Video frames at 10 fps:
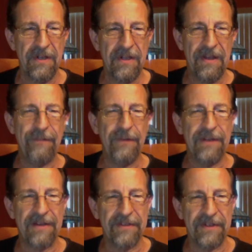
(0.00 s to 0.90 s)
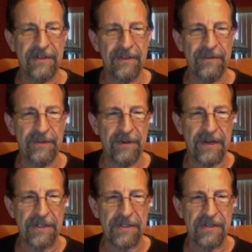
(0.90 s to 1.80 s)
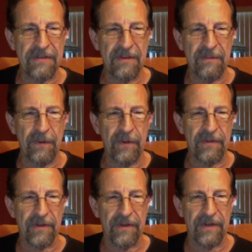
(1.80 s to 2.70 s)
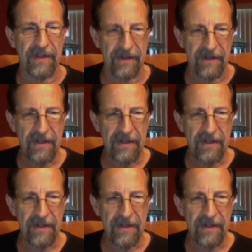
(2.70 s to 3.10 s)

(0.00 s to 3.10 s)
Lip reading: Every guy's going to lose an erection at some point or another.